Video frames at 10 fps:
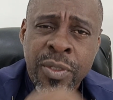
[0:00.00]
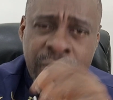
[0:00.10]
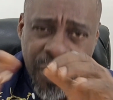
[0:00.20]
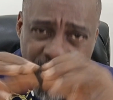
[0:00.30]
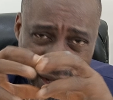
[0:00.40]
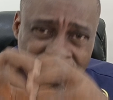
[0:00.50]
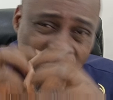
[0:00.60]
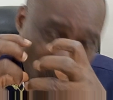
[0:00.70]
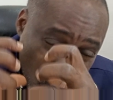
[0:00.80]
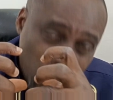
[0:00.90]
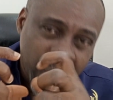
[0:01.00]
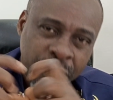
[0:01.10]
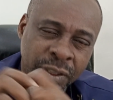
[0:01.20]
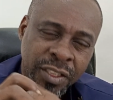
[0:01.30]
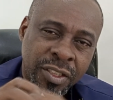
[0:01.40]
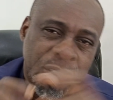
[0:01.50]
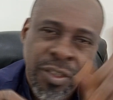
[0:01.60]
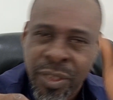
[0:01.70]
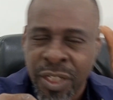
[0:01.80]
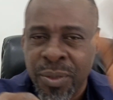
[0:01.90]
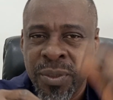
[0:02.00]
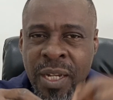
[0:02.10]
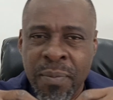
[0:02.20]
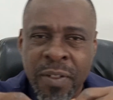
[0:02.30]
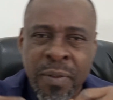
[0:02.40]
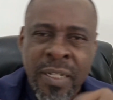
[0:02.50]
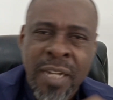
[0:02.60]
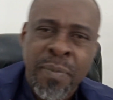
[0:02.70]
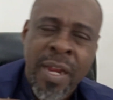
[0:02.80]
So you have your own footage. You can do that